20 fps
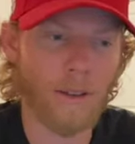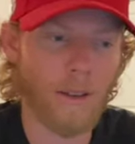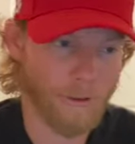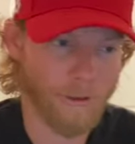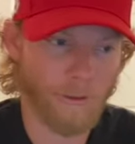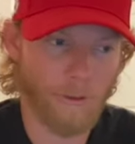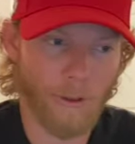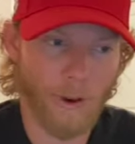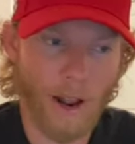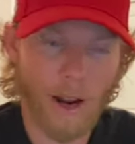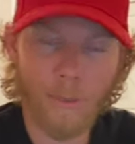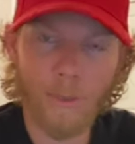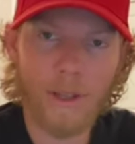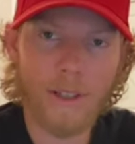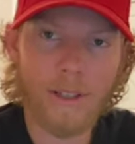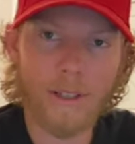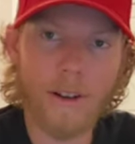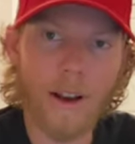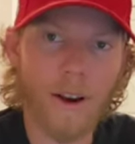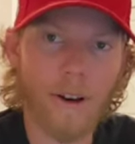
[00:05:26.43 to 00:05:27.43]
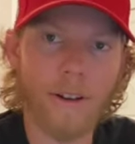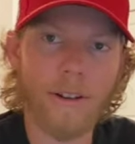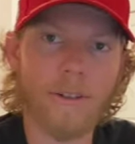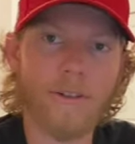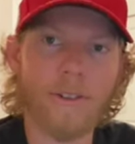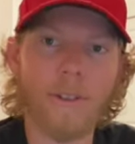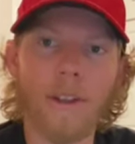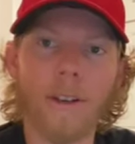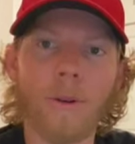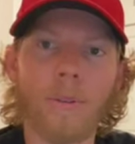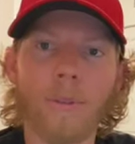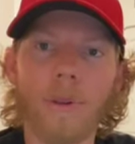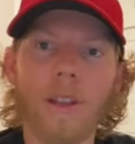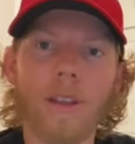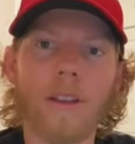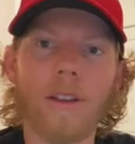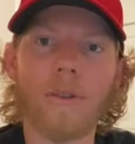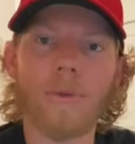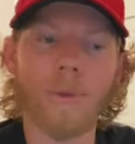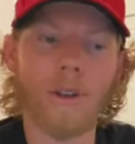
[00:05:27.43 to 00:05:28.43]
Fragmented narratives, they
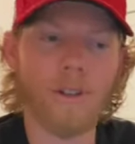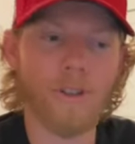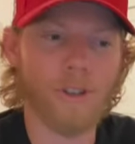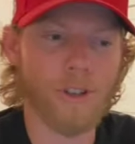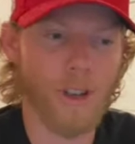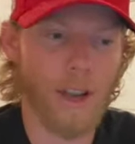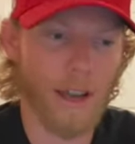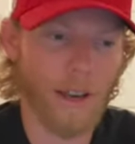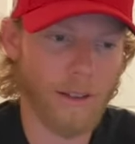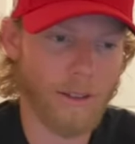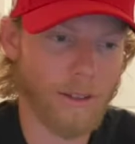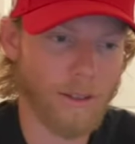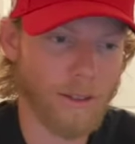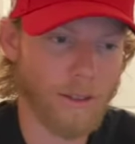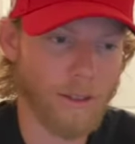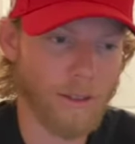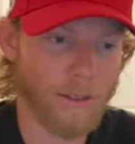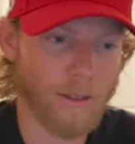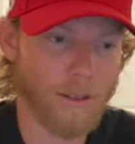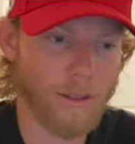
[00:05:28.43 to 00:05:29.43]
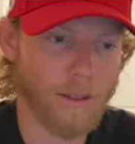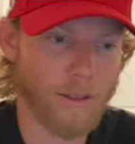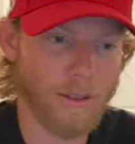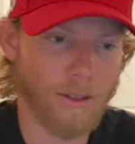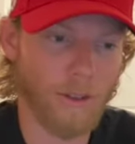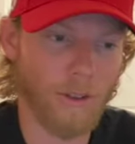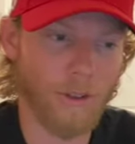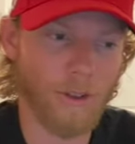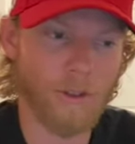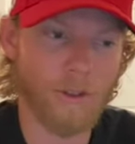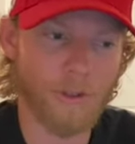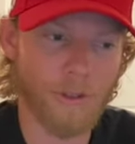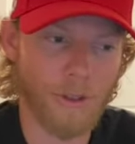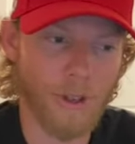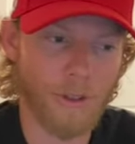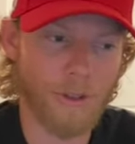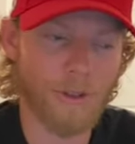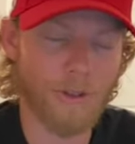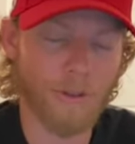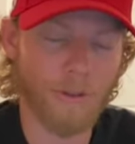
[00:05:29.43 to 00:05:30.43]
completely reject, you know, the
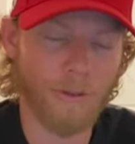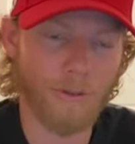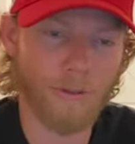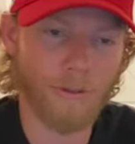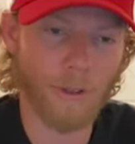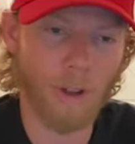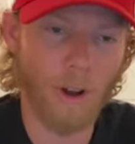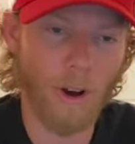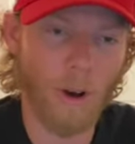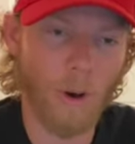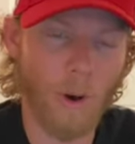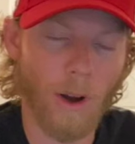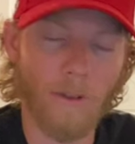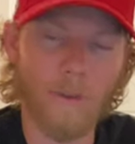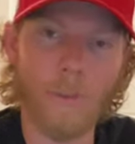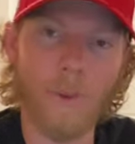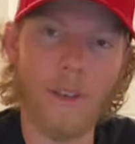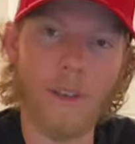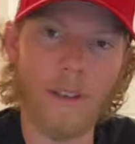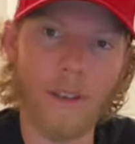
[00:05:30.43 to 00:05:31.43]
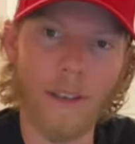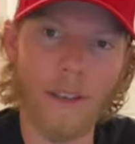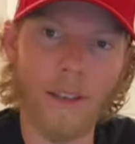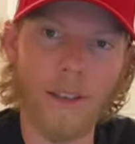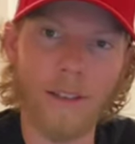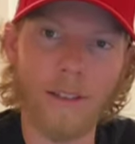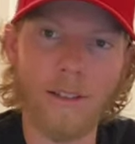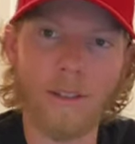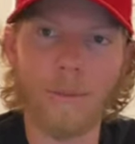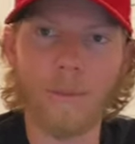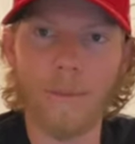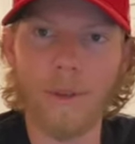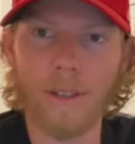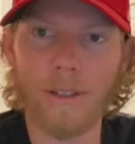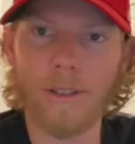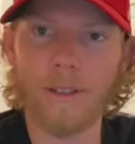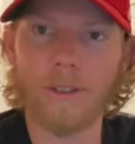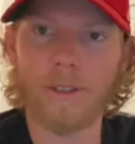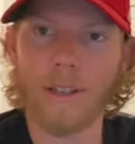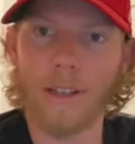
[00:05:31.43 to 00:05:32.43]
traditional flow of beginning to
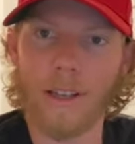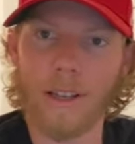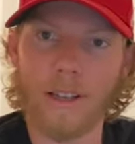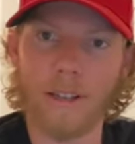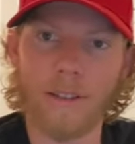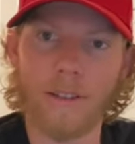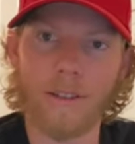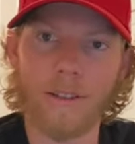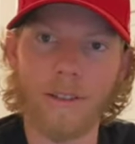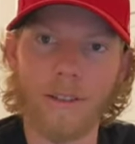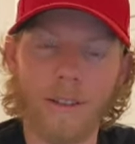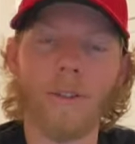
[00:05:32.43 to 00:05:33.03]
middle to end.